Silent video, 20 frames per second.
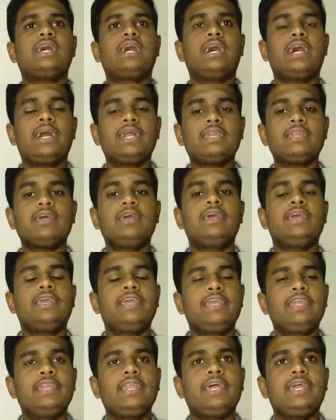Act
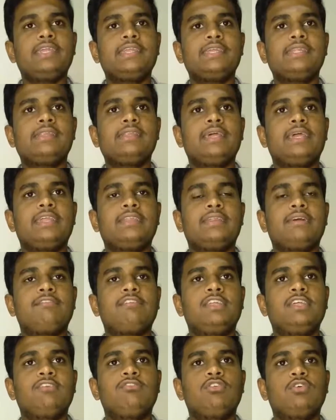in
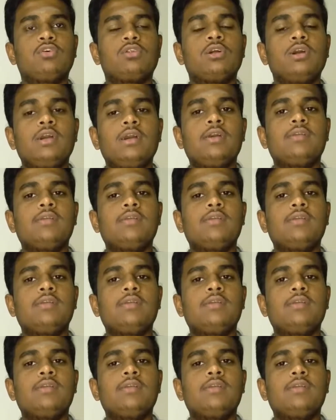1974.